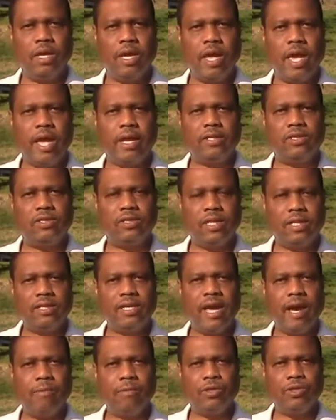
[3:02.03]
And sit
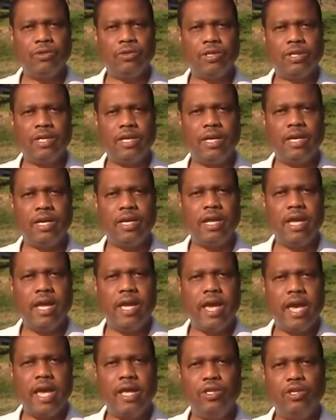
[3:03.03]
down with your kid
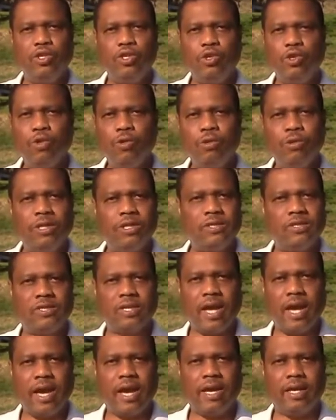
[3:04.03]
and you
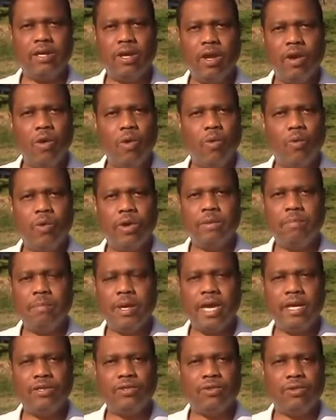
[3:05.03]
decide what
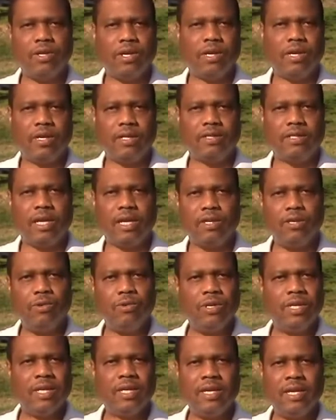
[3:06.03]
major are they gonna take. You
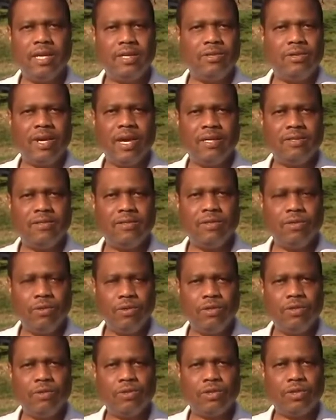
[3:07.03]
and the kid, you guys, you
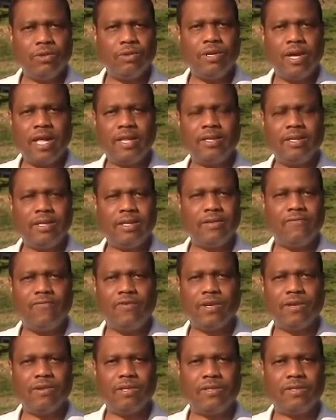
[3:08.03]
and your student athlete can
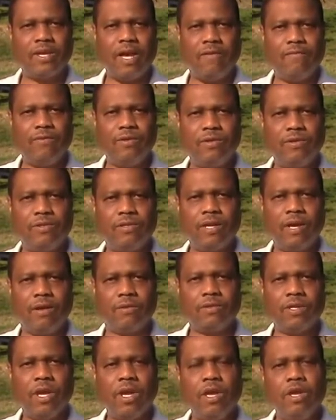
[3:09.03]
figure this out for
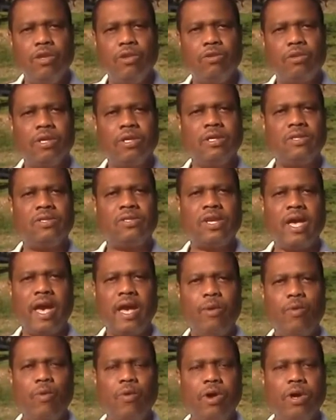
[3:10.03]
yourselves. You can
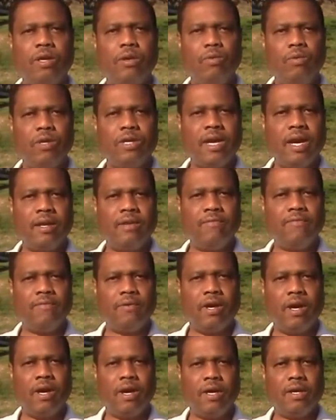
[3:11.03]
decide what kind
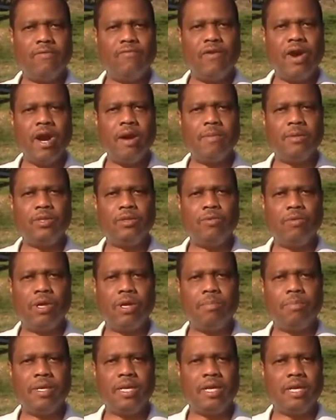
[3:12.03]
of environment you
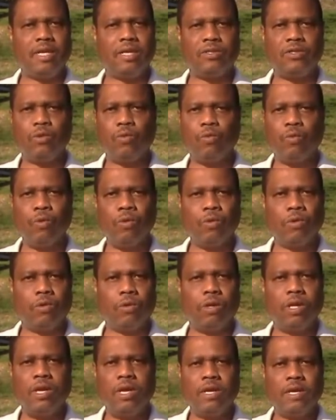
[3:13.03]
wanna be in. Is it
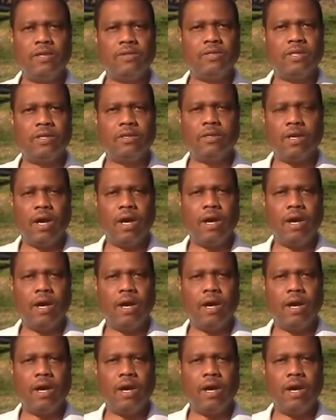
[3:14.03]
rural? Is it